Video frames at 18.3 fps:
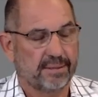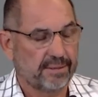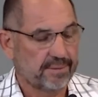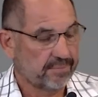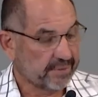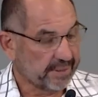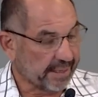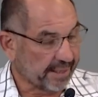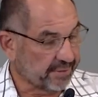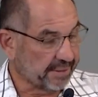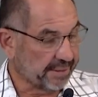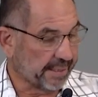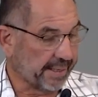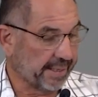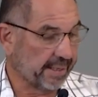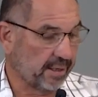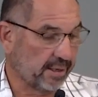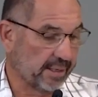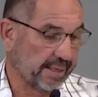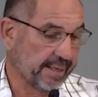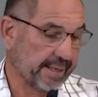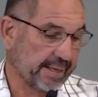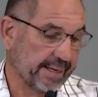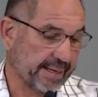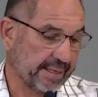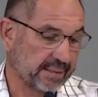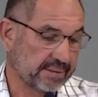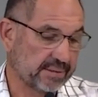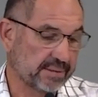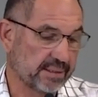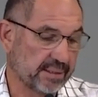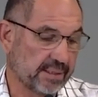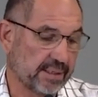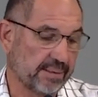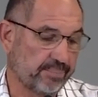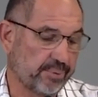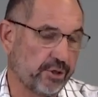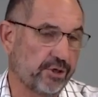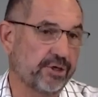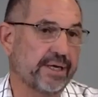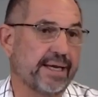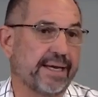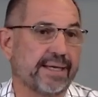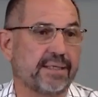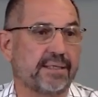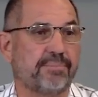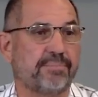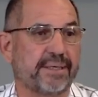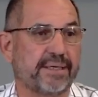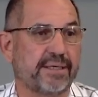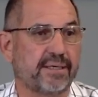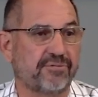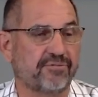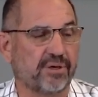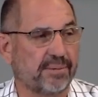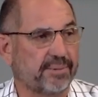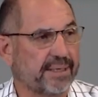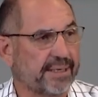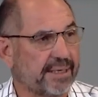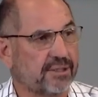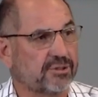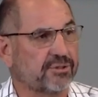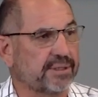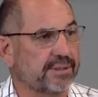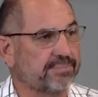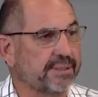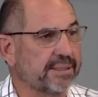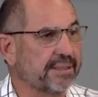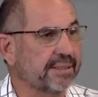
The other day, I had a burger and a beer, if I'm allowed to admit